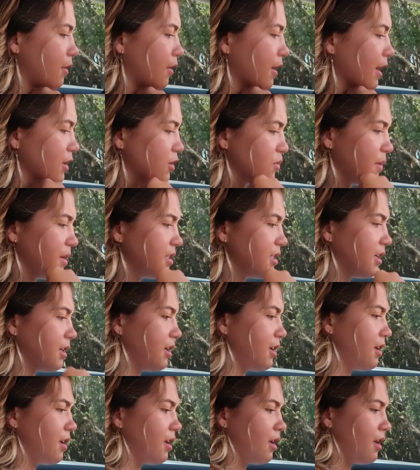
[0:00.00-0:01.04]
Okay, so
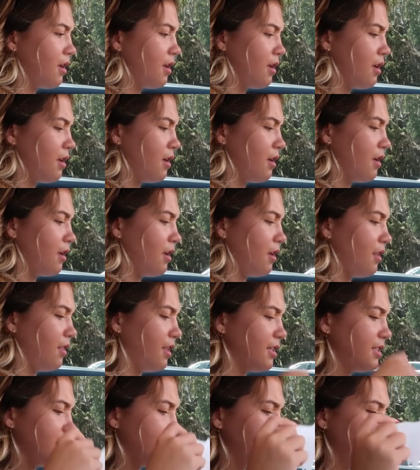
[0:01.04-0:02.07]
basically
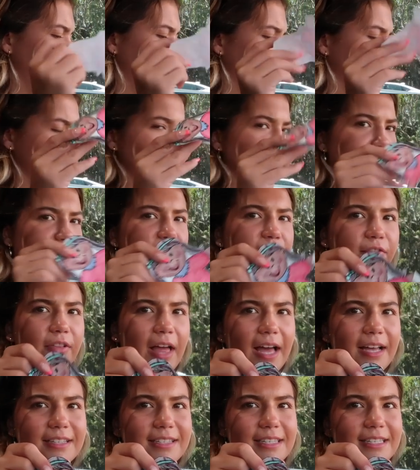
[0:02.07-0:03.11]
this is
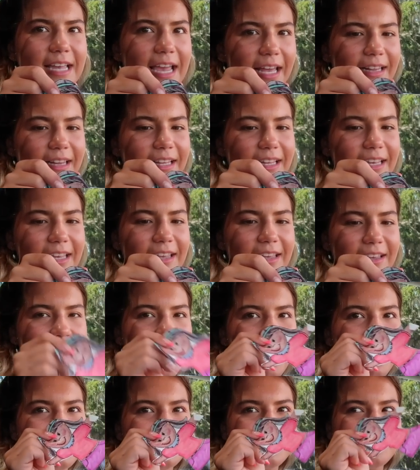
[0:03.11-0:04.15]
Flat Stanley
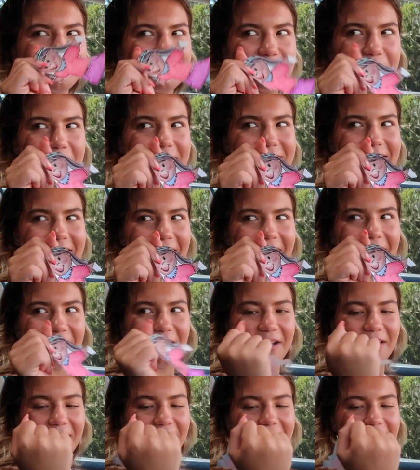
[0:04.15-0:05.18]
and she wants me to take
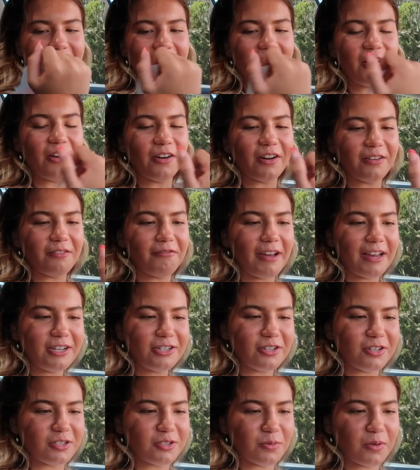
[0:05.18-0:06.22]
it on
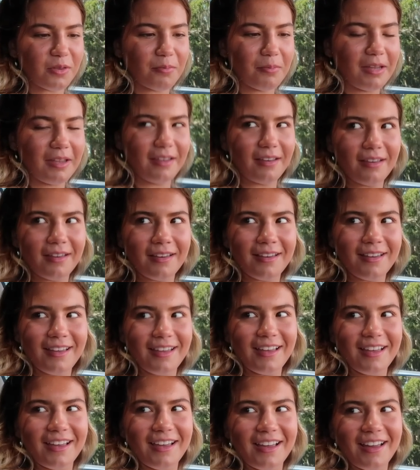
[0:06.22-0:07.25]
adventures with me
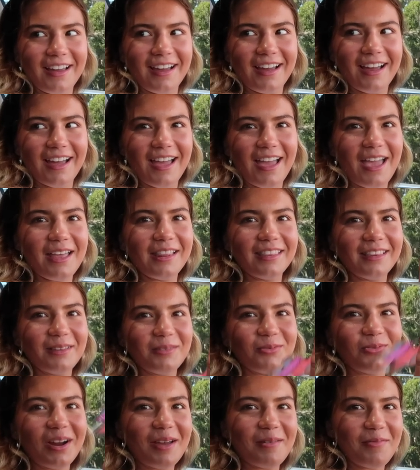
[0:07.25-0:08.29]
and
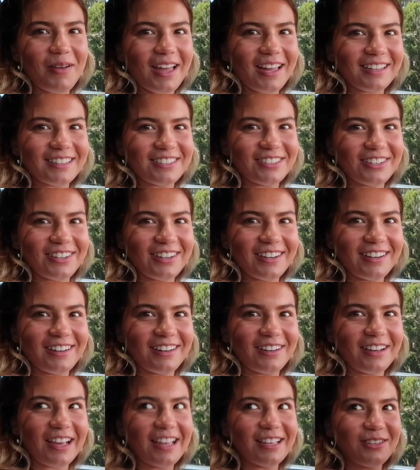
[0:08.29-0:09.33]
write back to
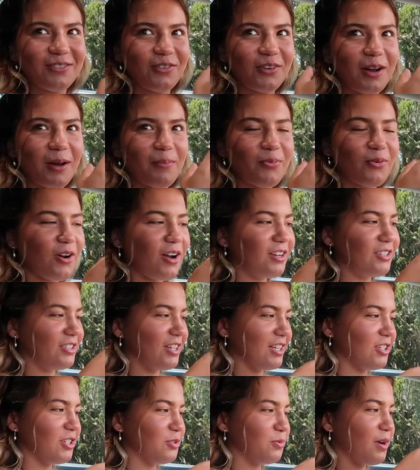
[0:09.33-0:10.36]
her. It's for a
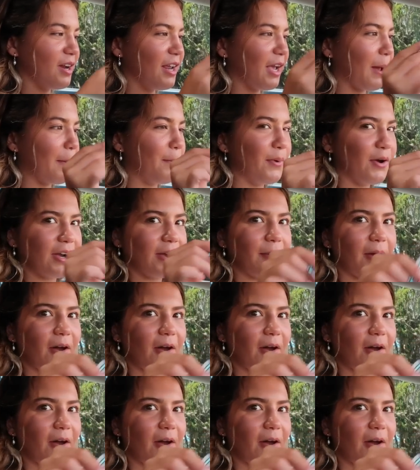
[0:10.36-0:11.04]
project. She's writing a book